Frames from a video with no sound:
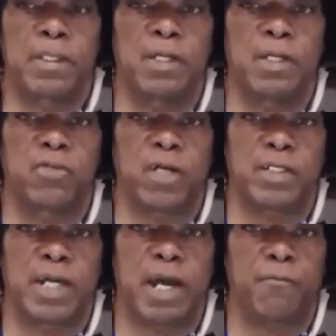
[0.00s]

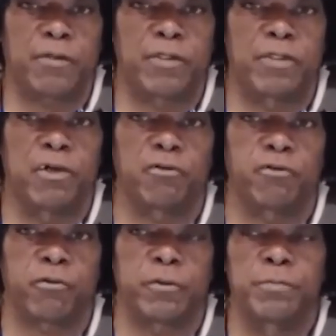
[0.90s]
Asiatic African
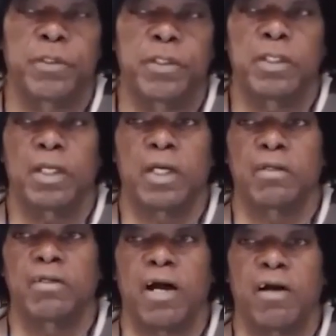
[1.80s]
culture
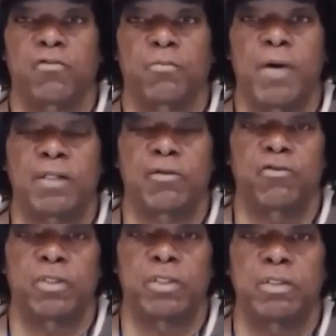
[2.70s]
and
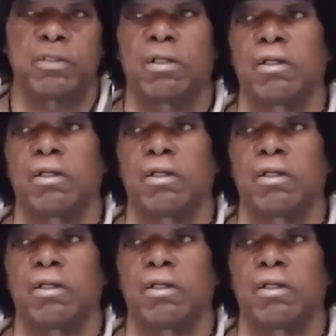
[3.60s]
cosmology,